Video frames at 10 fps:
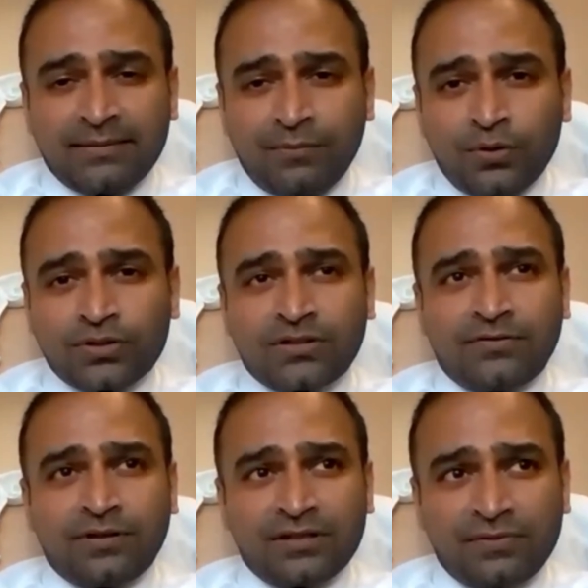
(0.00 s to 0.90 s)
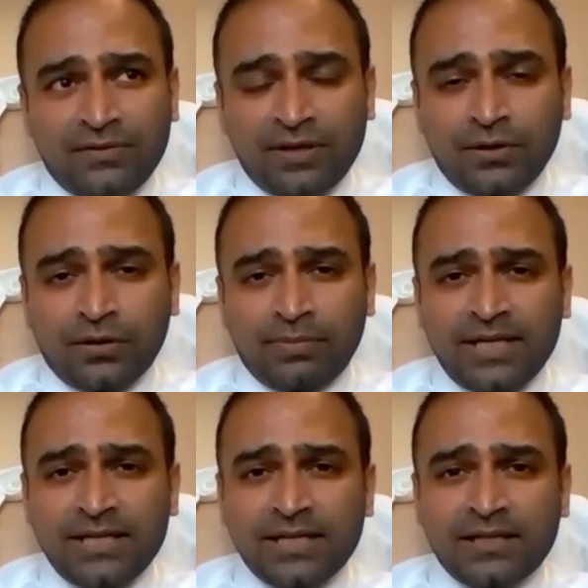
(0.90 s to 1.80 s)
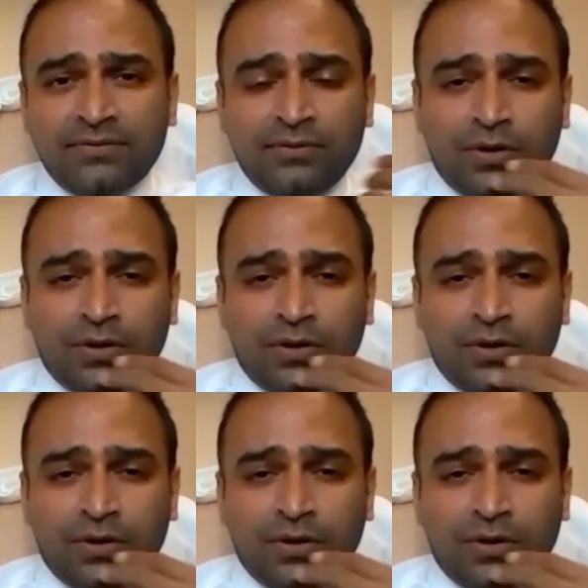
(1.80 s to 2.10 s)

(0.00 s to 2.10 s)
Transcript: Like most of us, when we grow up in India,